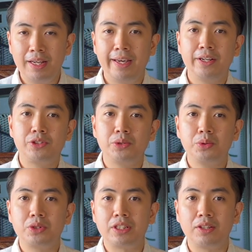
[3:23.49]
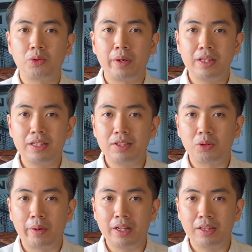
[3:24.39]
introduced in
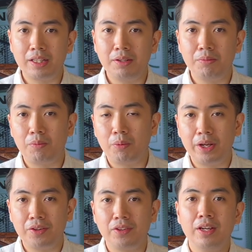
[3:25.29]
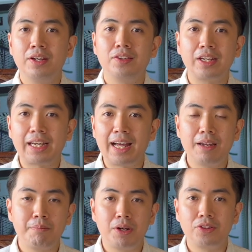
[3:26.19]
2020 with the
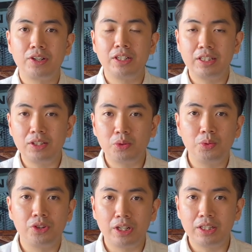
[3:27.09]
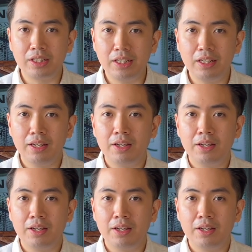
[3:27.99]
caliber 3230,